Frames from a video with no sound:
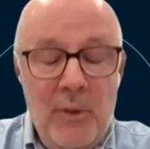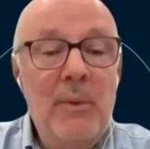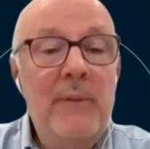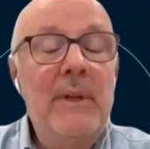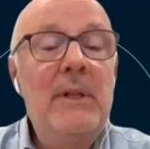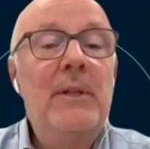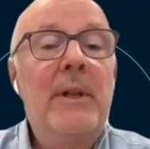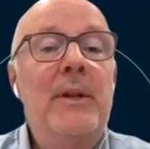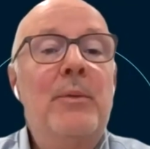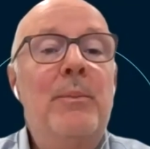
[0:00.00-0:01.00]
However,
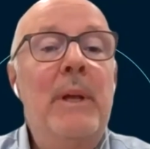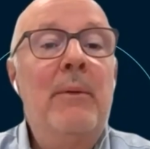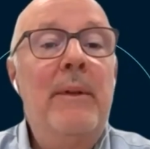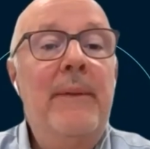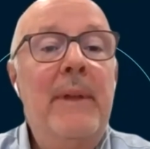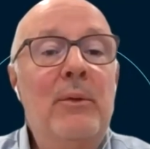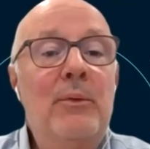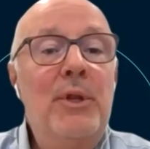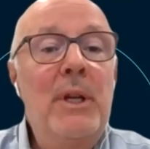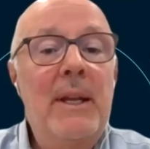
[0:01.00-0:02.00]
it's
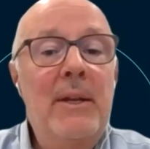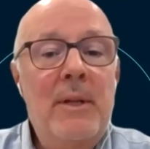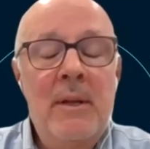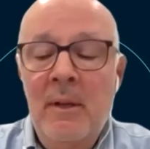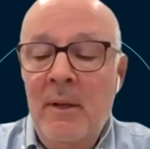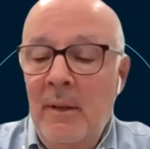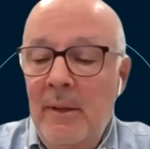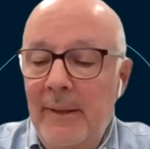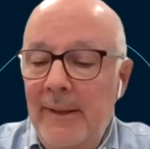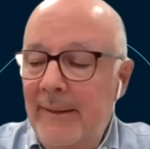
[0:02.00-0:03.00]
worth paying attention to
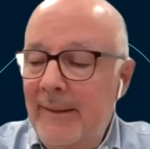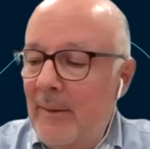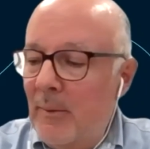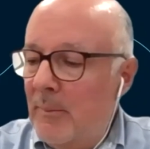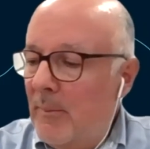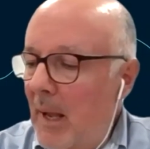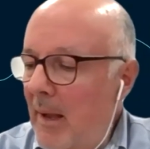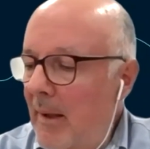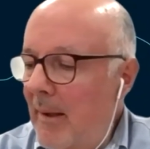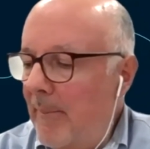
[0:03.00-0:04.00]
that in
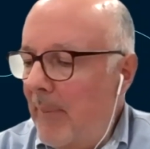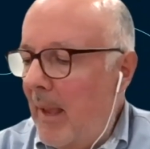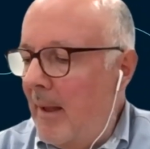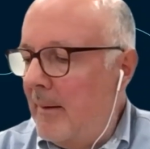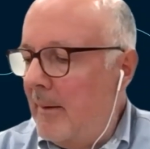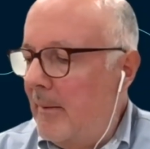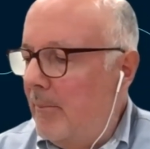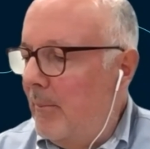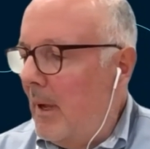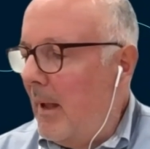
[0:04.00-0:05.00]
2023 given
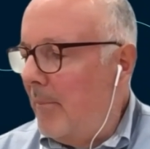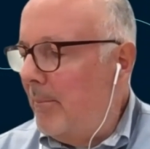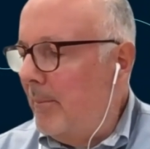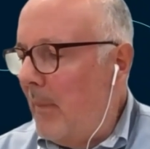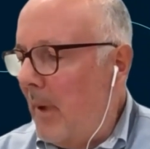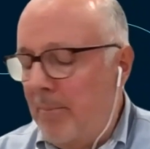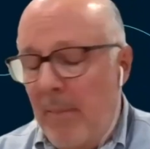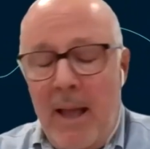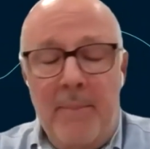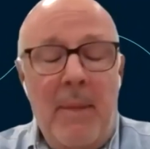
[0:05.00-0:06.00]
the ticket
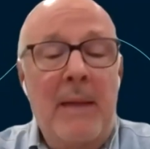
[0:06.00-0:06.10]
effect.